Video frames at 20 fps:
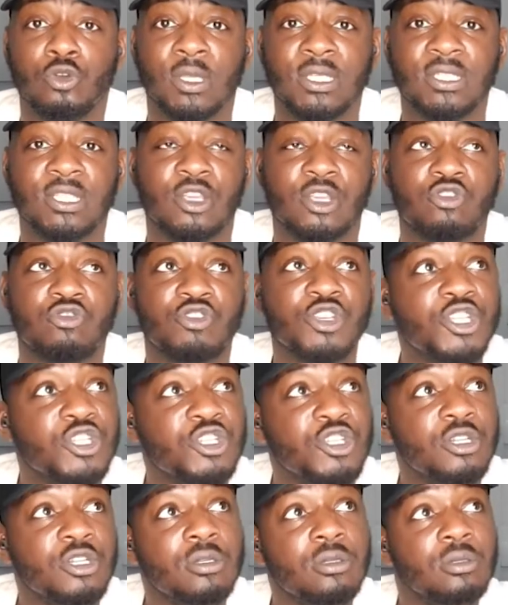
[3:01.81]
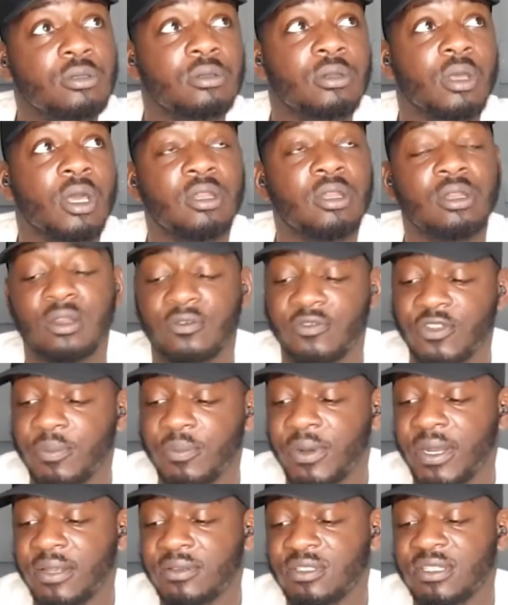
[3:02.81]
is it Christian? I don't know if you
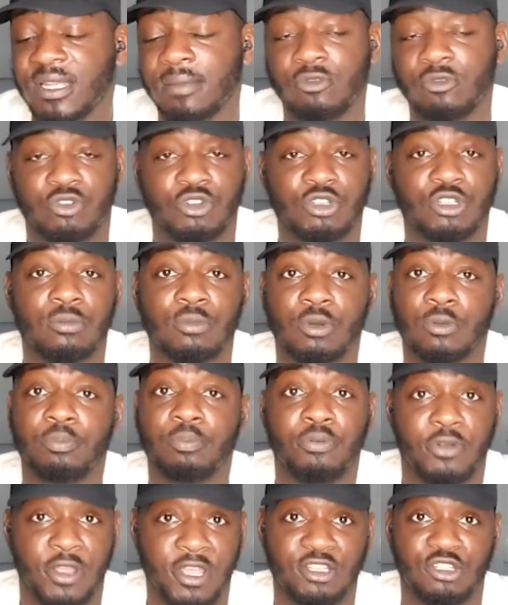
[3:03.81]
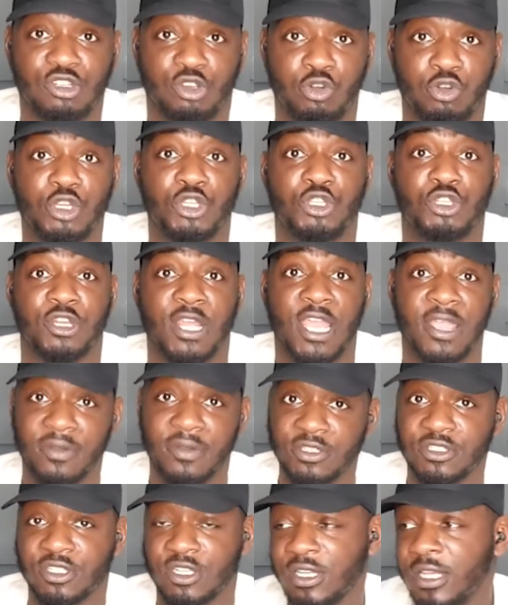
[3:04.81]
pronounce his name Christian, but prayers to Christian
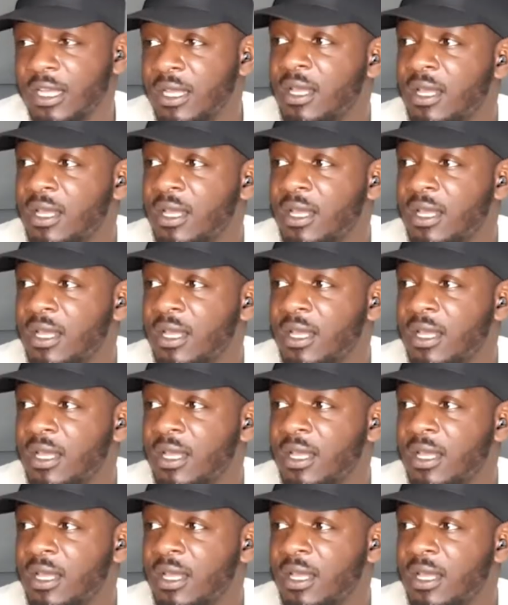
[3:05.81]
Eriksen,